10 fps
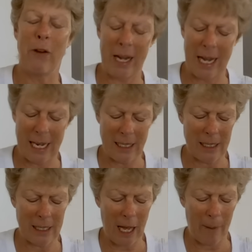
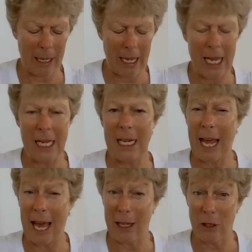finances coming in
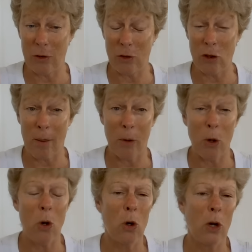and out of Trump
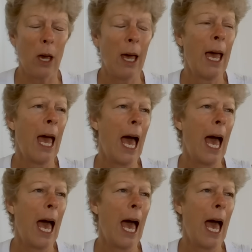org.